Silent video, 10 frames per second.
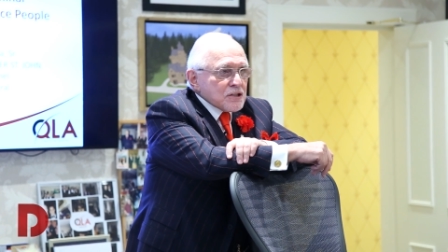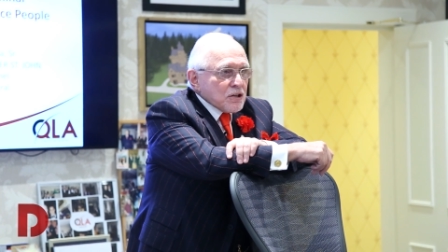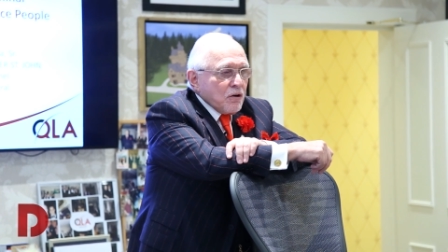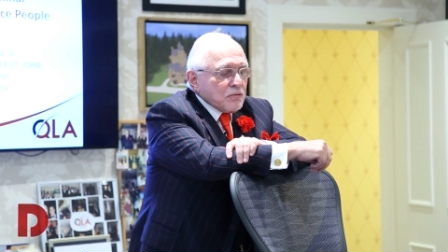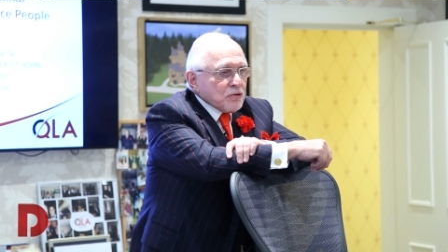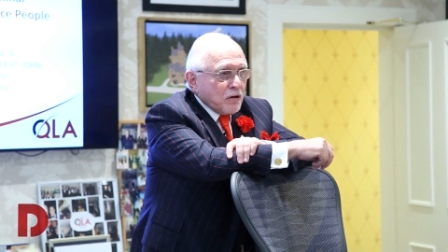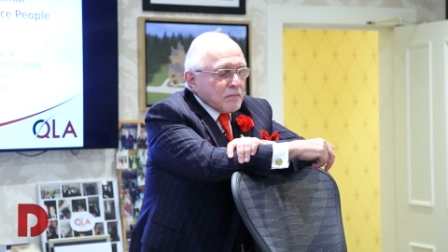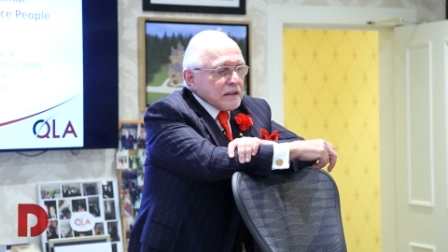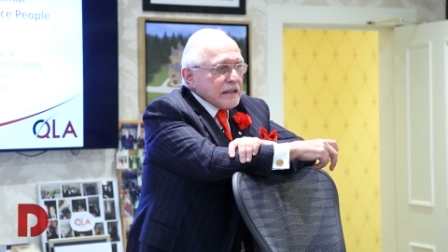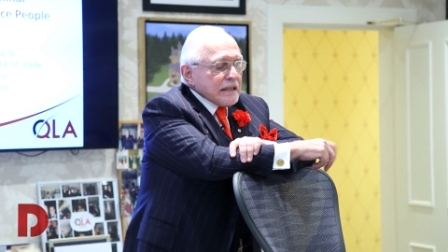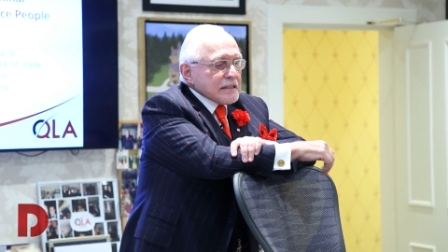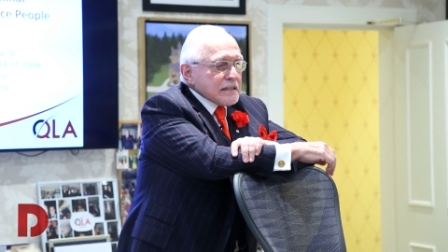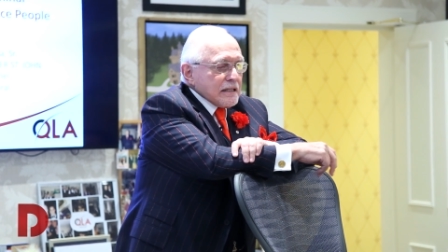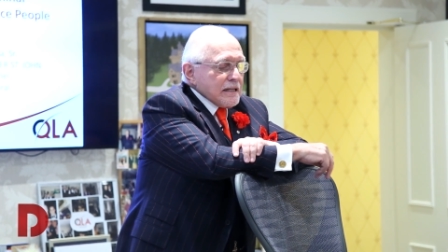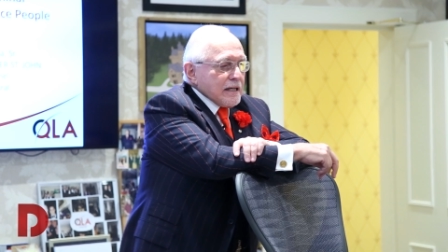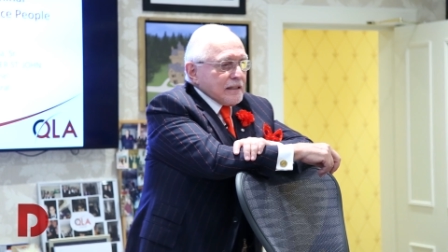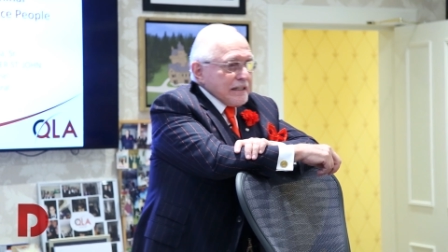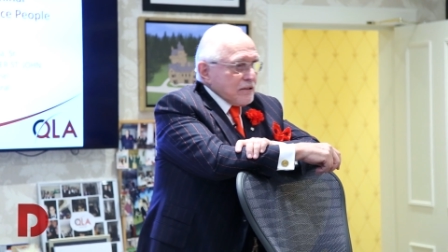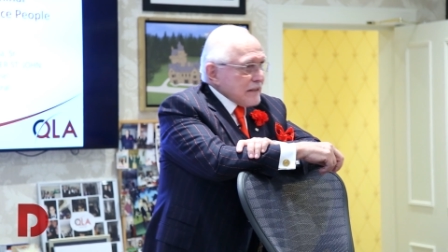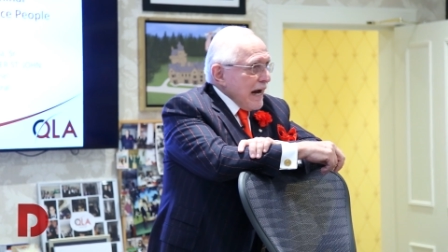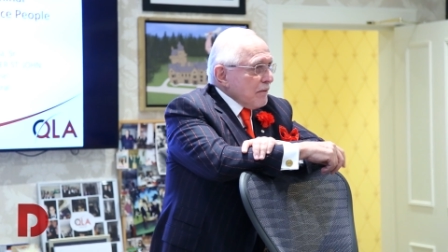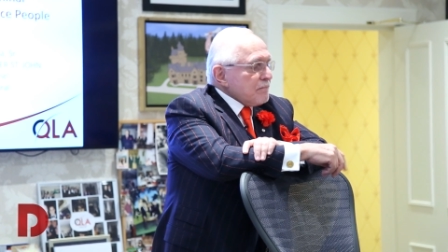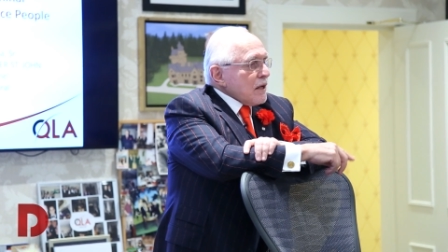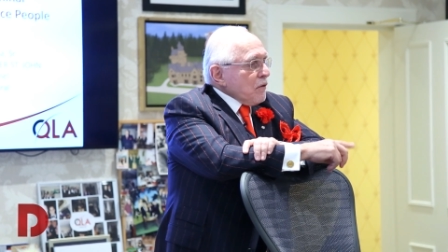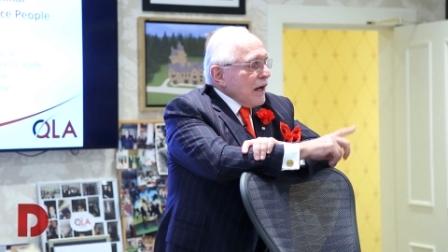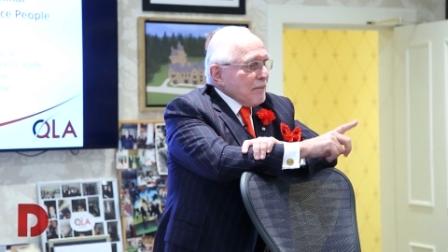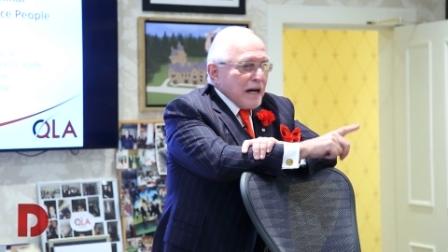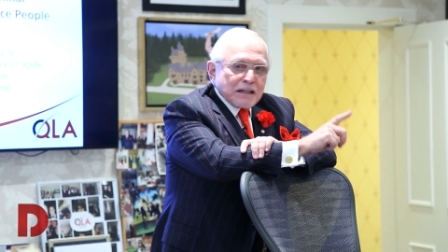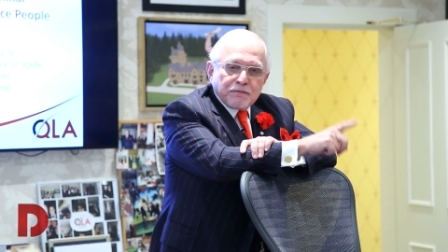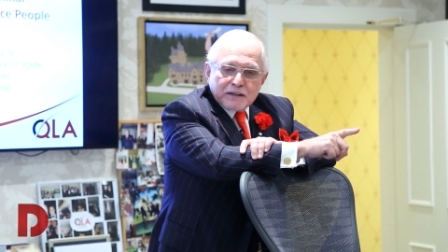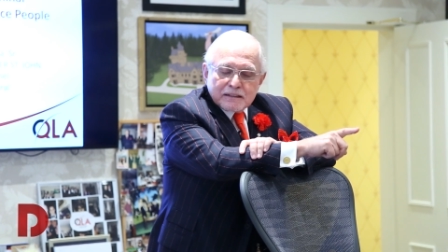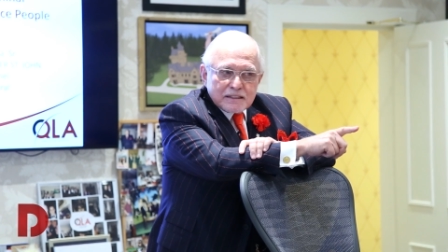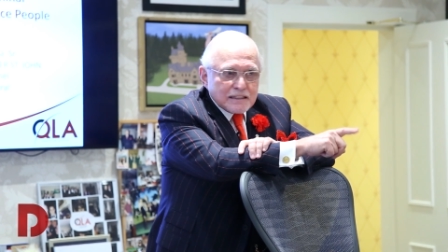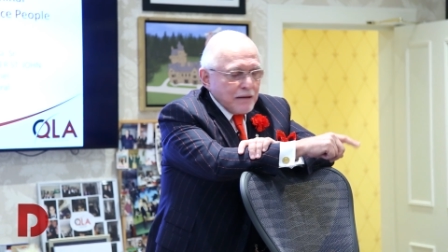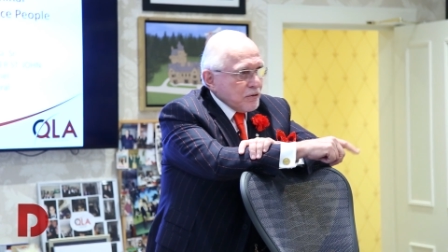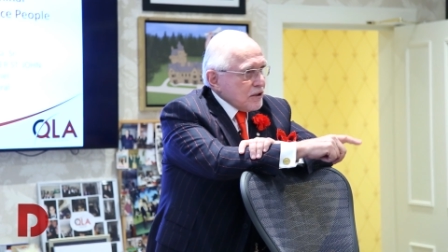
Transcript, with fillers: So normally it's the uh, legal. Now, I'm not going to forget this time.